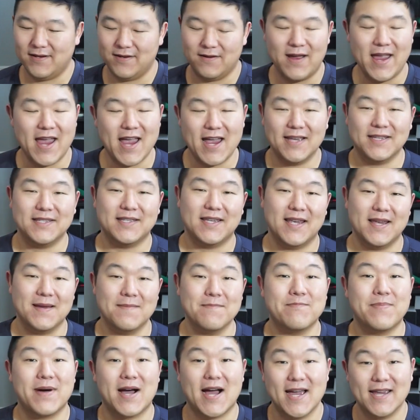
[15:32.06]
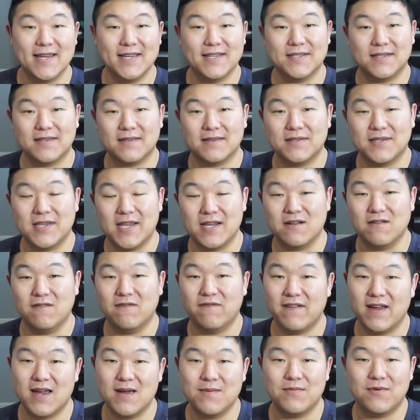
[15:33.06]
As a biased Seiko
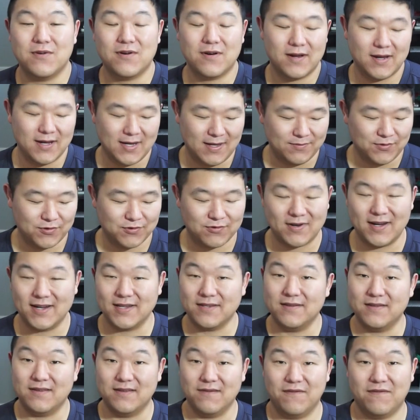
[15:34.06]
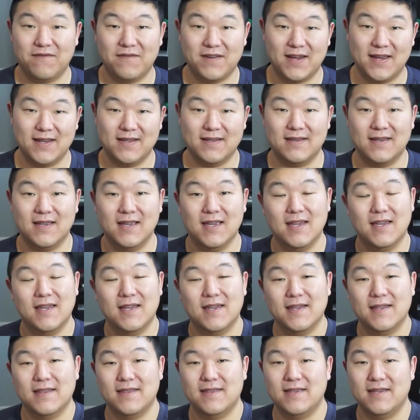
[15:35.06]
fanboy, I'm trying to defend
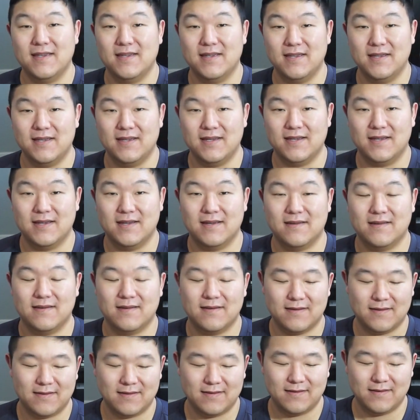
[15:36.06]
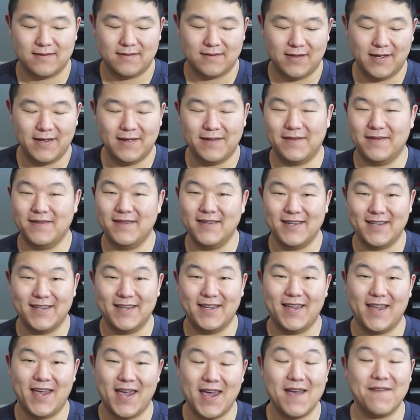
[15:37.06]
the
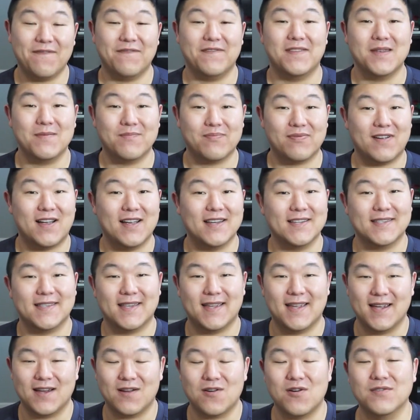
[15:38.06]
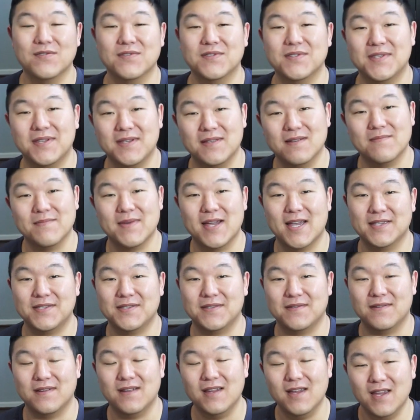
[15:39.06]
hefty price tag on the
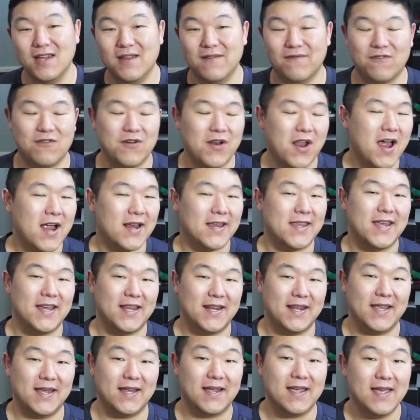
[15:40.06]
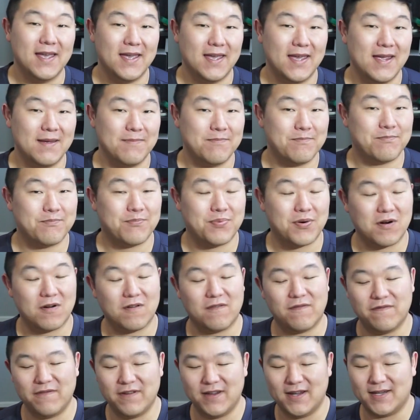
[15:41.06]
Steelmaster for not getting a
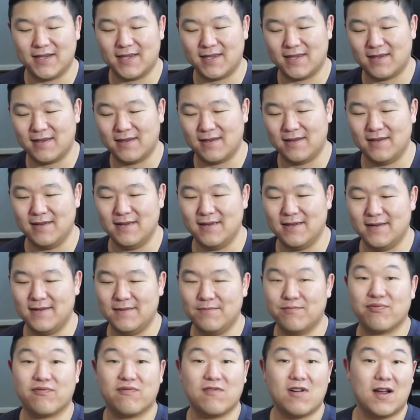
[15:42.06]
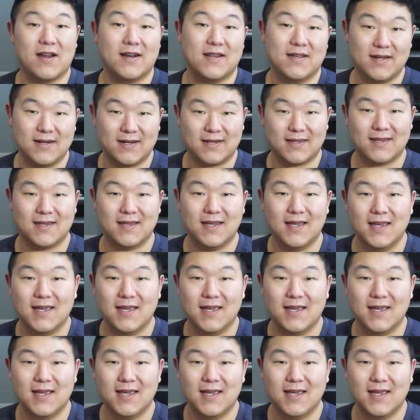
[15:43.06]
perfect product.